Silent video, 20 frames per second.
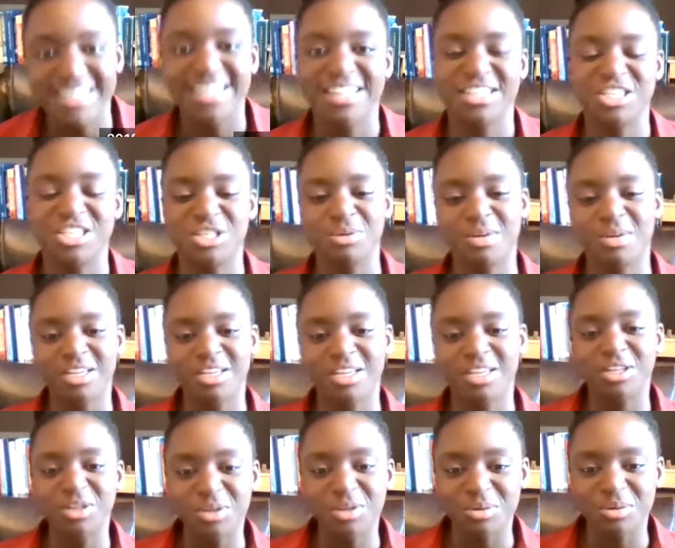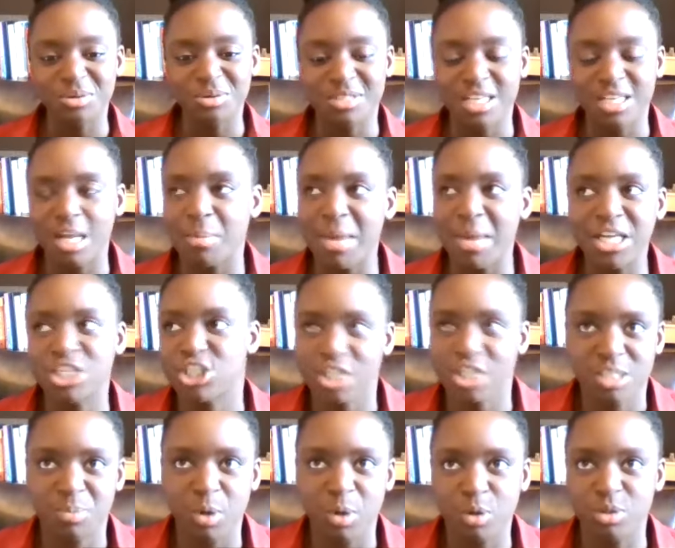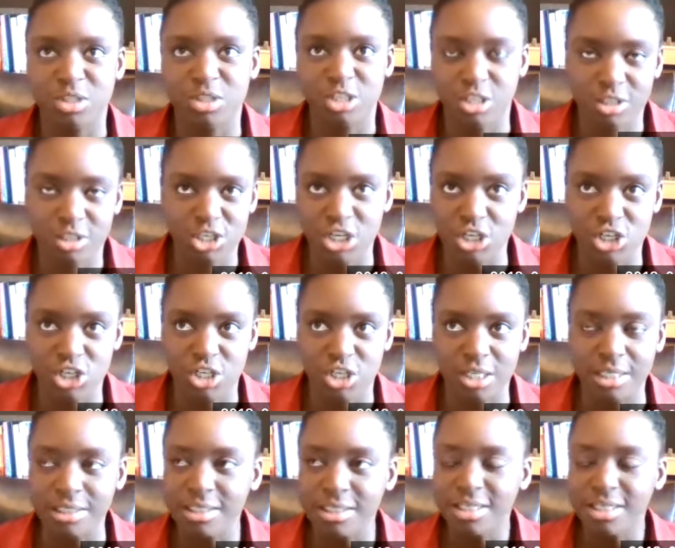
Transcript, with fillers: that you yeah. can use. And I might just post the cheat sheet,